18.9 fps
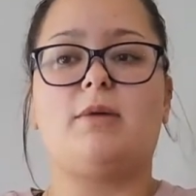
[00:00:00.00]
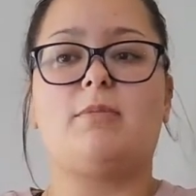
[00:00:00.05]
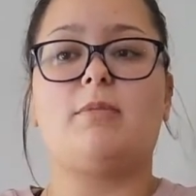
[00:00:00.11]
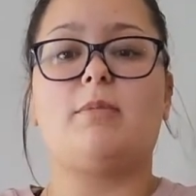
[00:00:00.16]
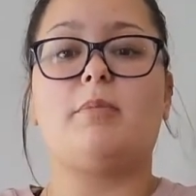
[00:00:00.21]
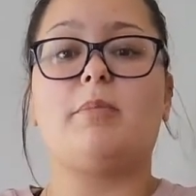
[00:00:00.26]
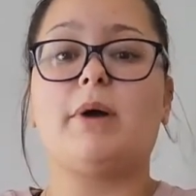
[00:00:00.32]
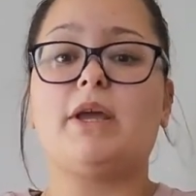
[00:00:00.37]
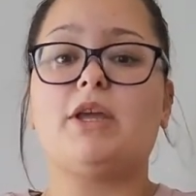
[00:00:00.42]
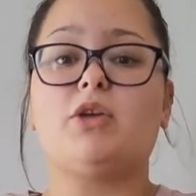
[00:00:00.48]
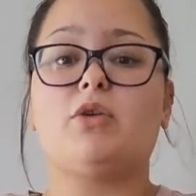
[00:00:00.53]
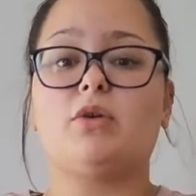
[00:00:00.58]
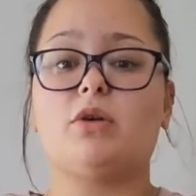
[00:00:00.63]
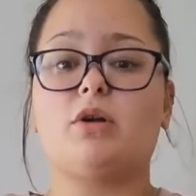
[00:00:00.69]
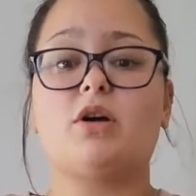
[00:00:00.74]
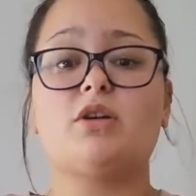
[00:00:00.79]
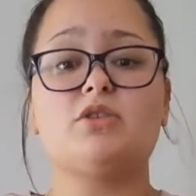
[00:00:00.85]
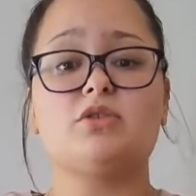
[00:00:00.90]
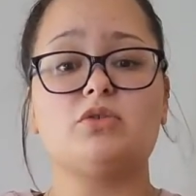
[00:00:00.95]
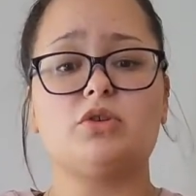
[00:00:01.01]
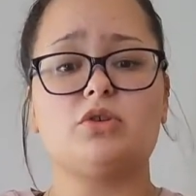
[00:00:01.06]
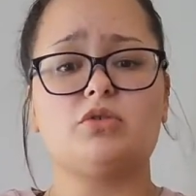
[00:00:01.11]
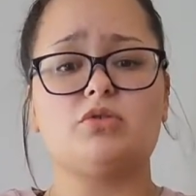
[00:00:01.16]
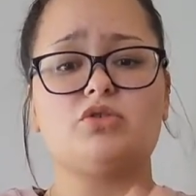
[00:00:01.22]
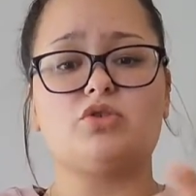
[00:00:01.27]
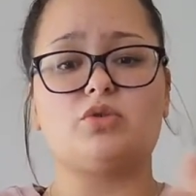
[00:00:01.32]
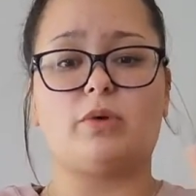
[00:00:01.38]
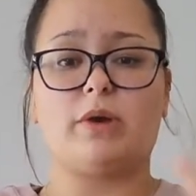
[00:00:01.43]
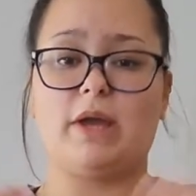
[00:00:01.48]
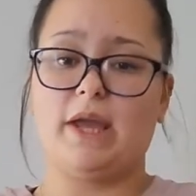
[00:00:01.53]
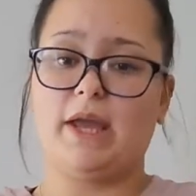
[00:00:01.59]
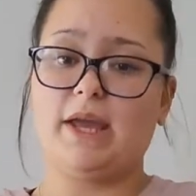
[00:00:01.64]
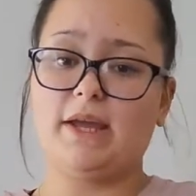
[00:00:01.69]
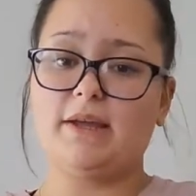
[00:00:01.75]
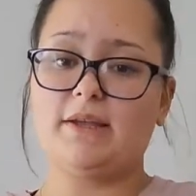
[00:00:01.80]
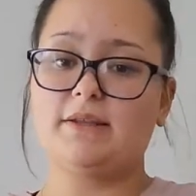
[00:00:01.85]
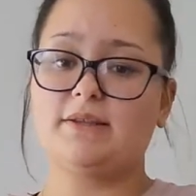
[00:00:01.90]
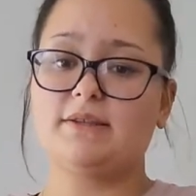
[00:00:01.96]
but you can also use your
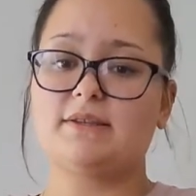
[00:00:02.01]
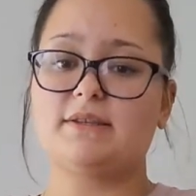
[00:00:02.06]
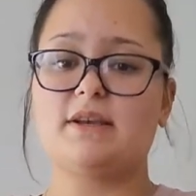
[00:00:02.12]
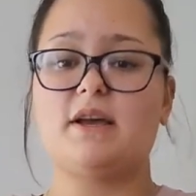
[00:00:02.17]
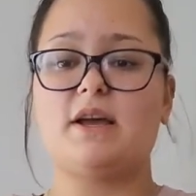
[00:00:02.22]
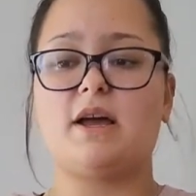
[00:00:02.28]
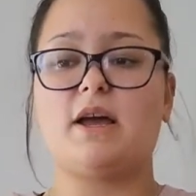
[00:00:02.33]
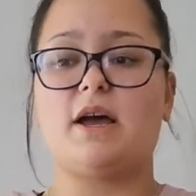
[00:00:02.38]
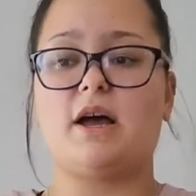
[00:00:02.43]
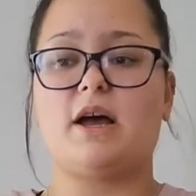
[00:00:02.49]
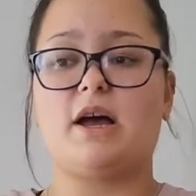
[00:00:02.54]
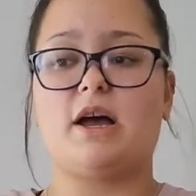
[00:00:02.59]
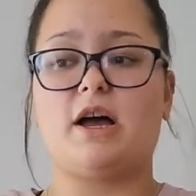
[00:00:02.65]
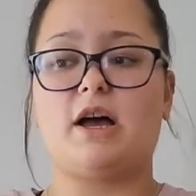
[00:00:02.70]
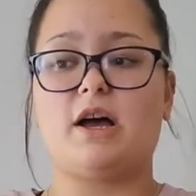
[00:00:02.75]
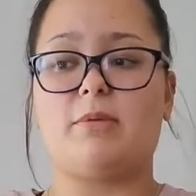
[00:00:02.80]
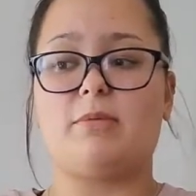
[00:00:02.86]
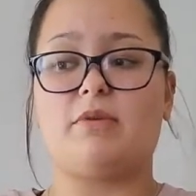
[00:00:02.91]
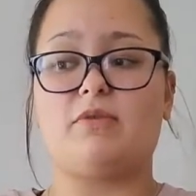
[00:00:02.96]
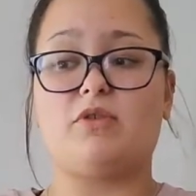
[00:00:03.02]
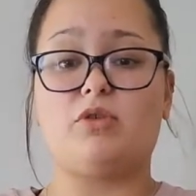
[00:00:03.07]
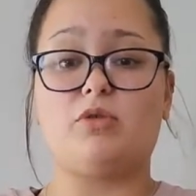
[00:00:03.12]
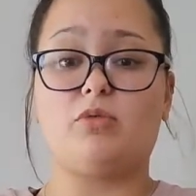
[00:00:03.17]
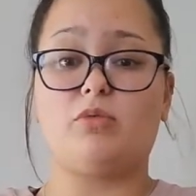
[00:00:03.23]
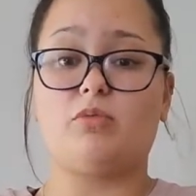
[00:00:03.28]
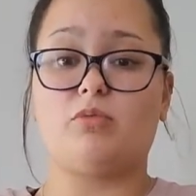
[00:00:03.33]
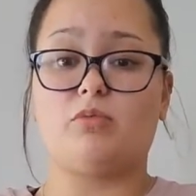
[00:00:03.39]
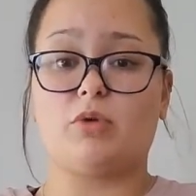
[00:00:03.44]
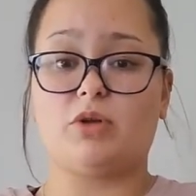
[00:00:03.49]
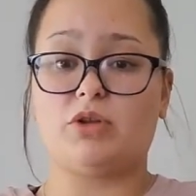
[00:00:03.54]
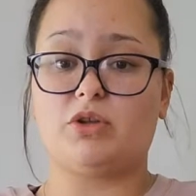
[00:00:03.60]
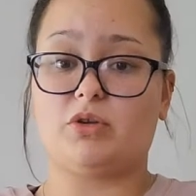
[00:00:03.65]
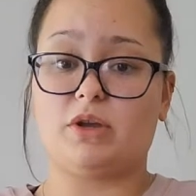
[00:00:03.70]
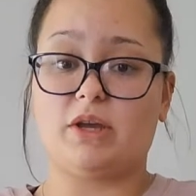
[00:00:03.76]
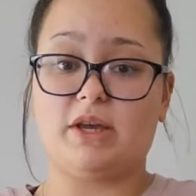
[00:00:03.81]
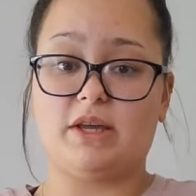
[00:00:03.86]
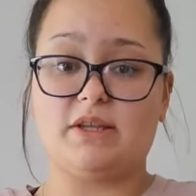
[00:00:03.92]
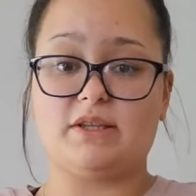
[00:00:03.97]
hands if you want your
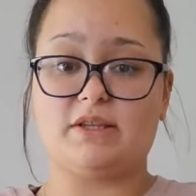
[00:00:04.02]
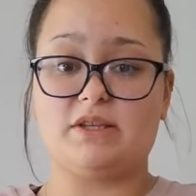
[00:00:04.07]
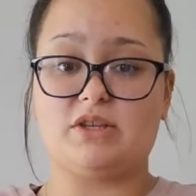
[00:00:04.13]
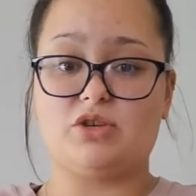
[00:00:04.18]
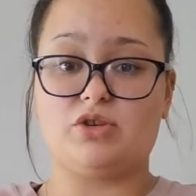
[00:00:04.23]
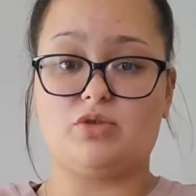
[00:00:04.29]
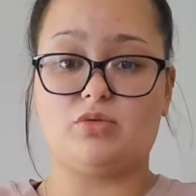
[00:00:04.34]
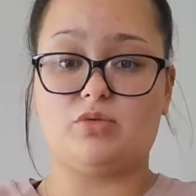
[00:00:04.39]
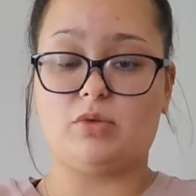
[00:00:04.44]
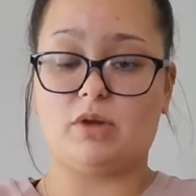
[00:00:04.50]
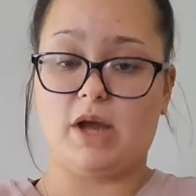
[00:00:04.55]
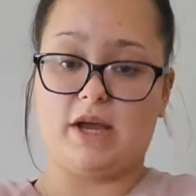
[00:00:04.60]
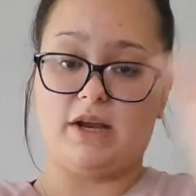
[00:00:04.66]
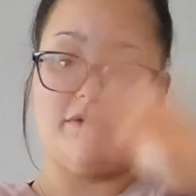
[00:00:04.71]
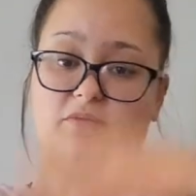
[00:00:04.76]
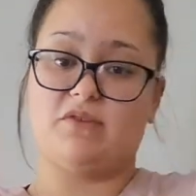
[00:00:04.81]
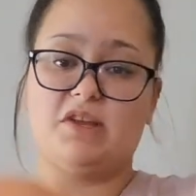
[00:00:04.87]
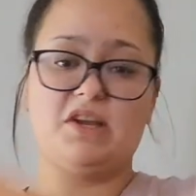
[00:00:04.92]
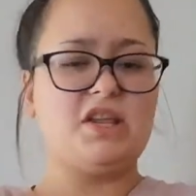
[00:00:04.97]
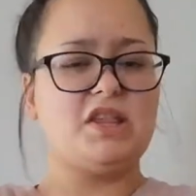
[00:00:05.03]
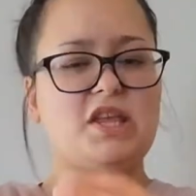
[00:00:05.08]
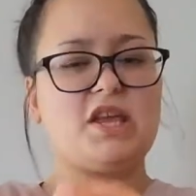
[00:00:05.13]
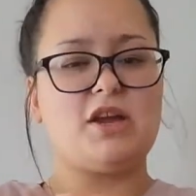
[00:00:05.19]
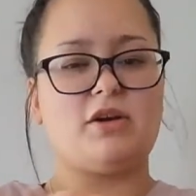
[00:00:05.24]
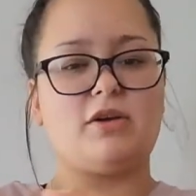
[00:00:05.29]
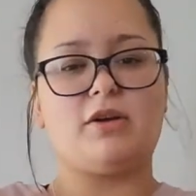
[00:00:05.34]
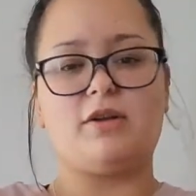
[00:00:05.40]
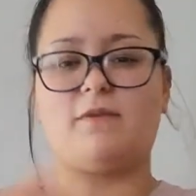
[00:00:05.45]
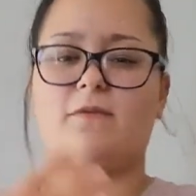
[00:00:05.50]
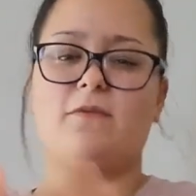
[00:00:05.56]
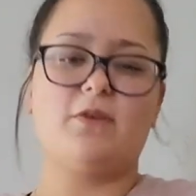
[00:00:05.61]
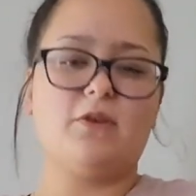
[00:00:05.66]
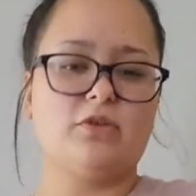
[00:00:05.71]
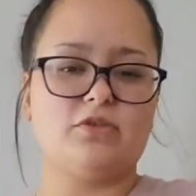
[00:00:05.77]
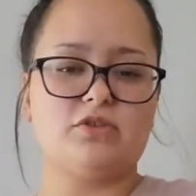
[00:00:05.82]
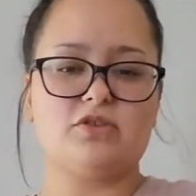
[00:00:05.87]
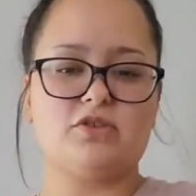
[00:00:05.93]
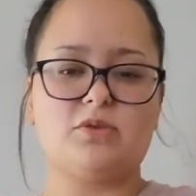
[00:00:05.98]
kids to kind of get in there and
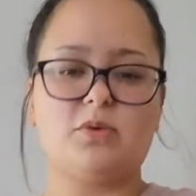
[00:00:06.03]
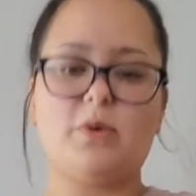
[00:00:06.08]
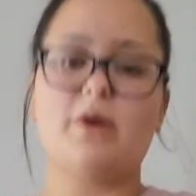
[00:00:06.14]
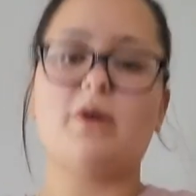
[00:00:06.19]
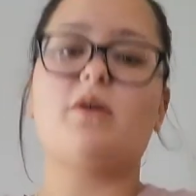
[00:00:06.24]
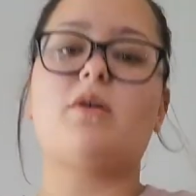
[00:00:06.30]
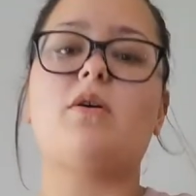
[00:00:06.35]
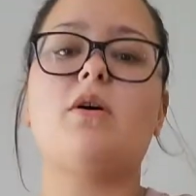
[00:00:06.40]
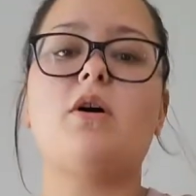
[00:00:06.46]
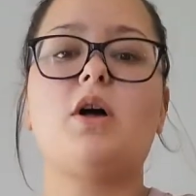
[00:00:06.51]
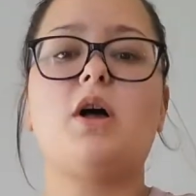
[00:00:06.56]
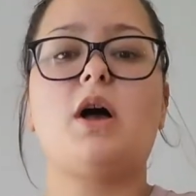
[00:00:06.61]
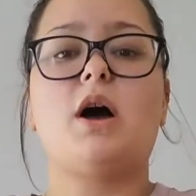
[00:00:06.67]
feel the soil.